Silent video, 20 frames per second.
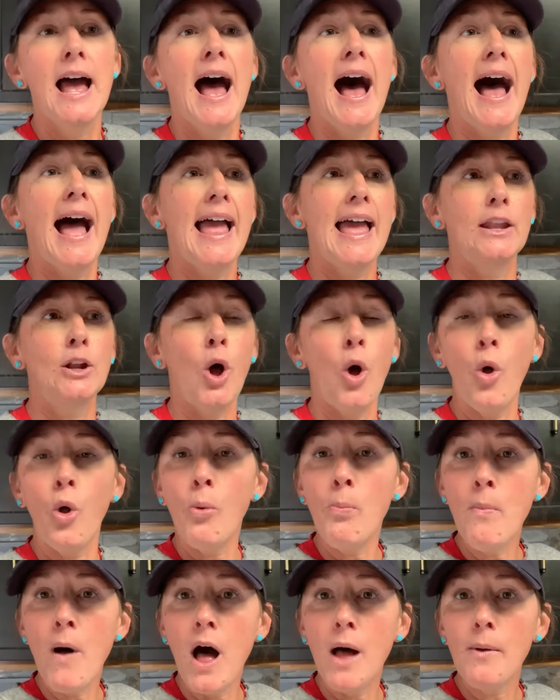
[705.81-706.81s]
I had
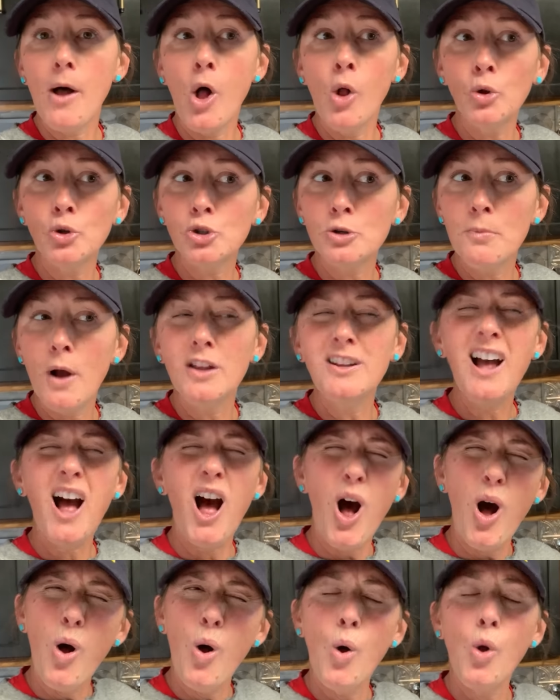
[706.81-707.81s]
old mom, older, not
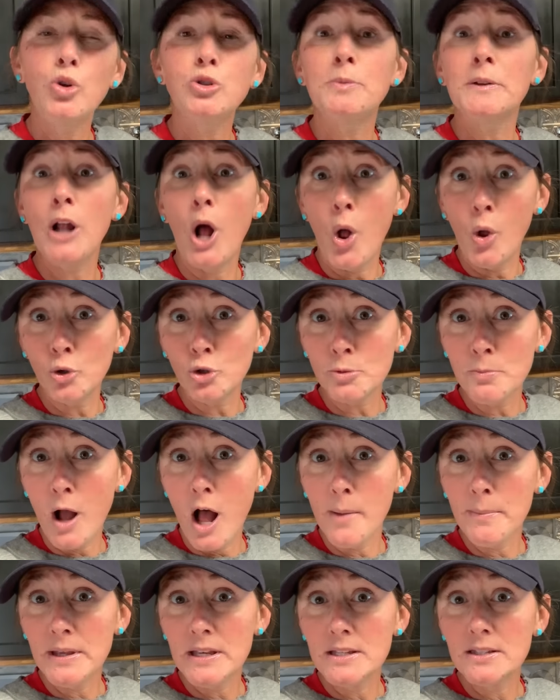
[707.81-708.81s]
old, but older
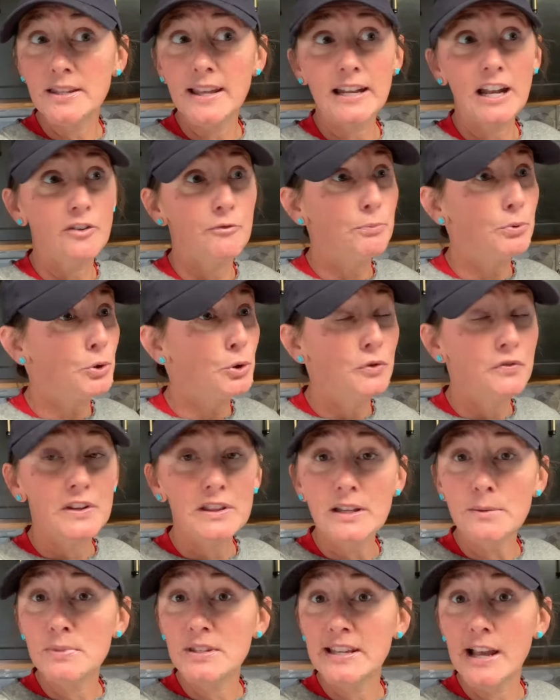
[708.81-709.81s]
mamas that have proven
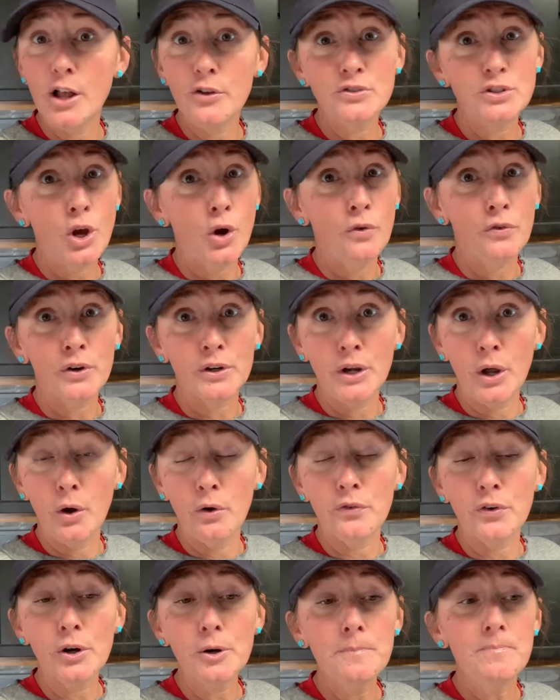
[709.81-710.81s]
themselves over and
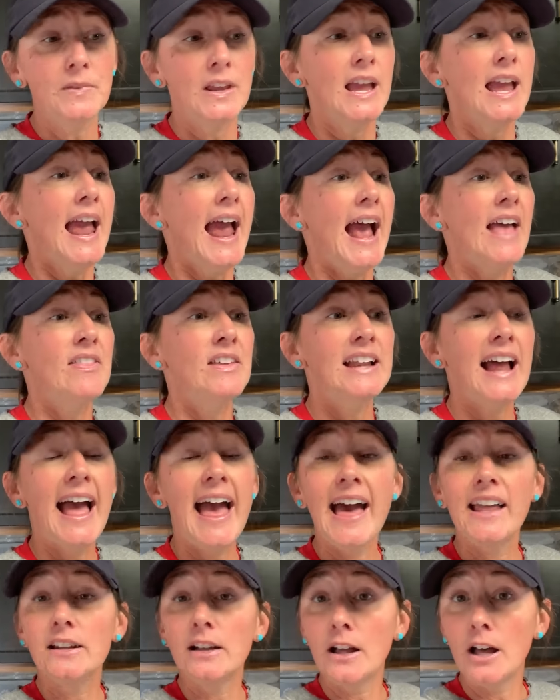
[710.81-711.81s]
over. And then I
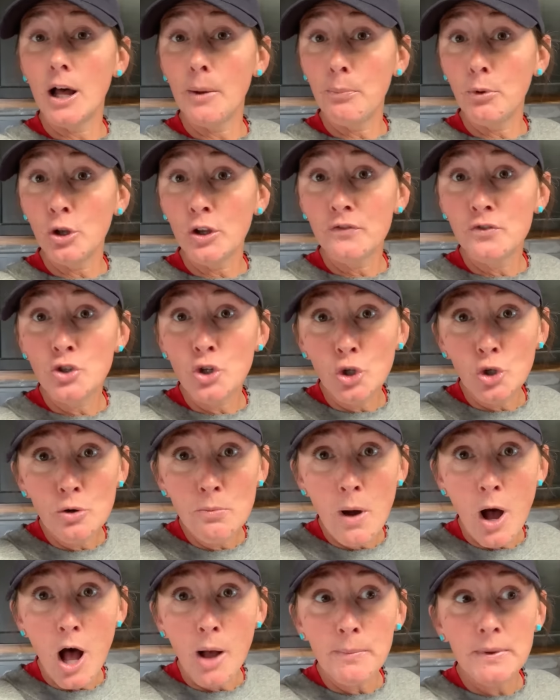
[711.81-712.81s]
had a couple of new
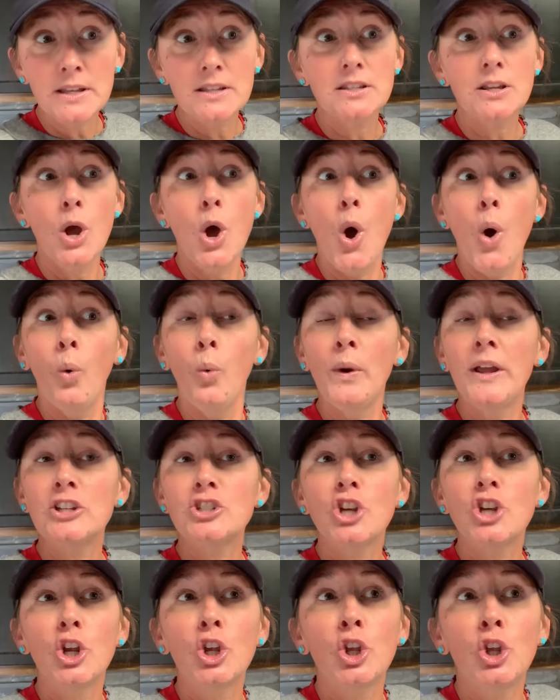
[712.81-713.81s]
mamas
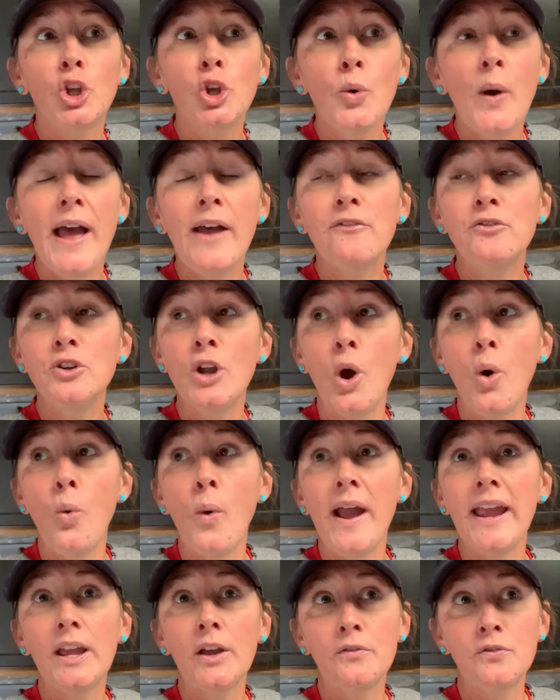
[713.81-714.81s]
which you have no
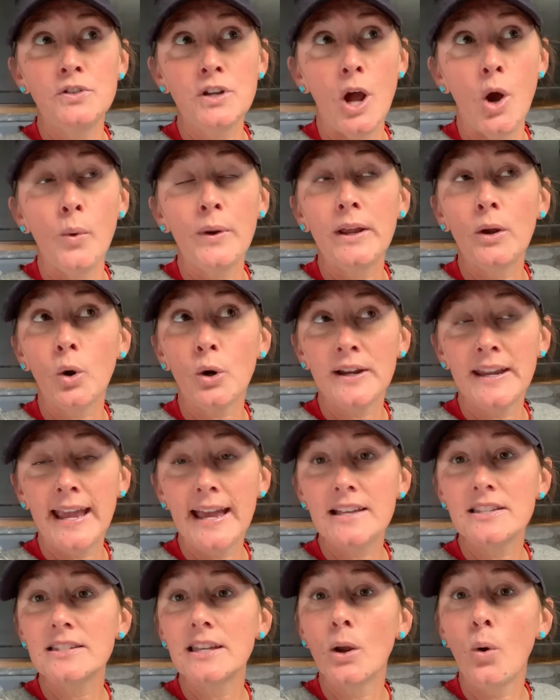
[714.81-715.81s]
way of knowing or
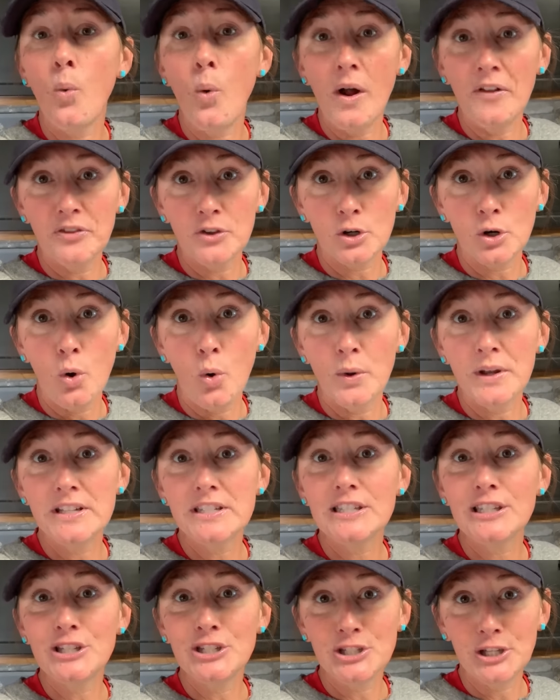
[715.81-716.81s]
guessing what they're going
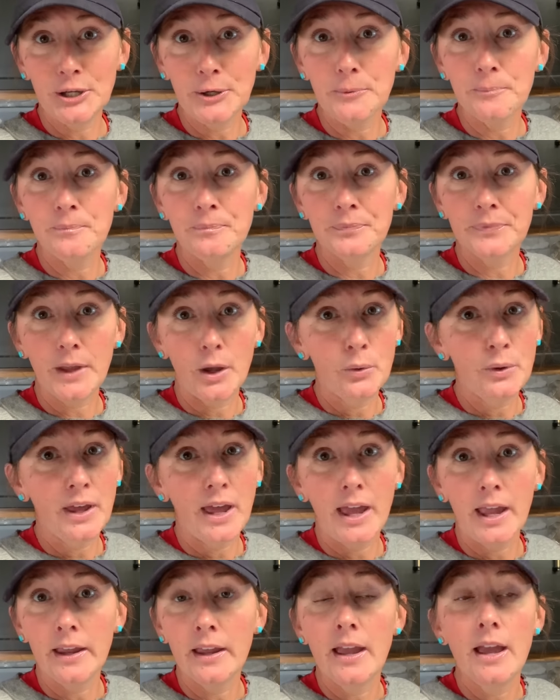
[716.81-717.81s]
to do,
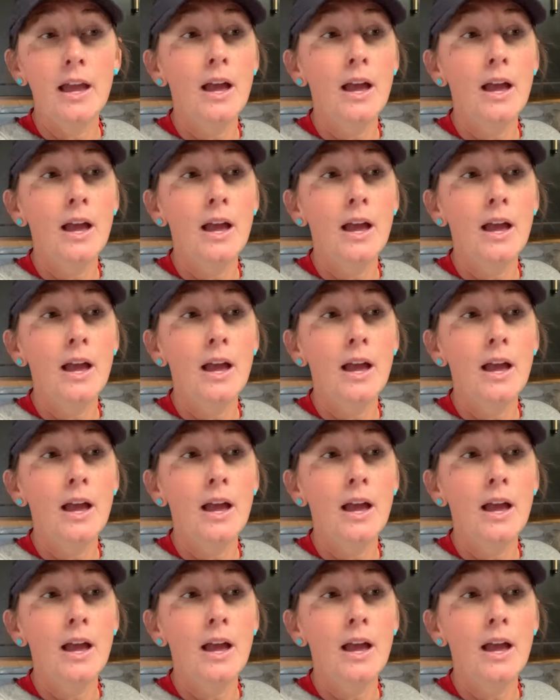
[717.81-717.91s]
okay?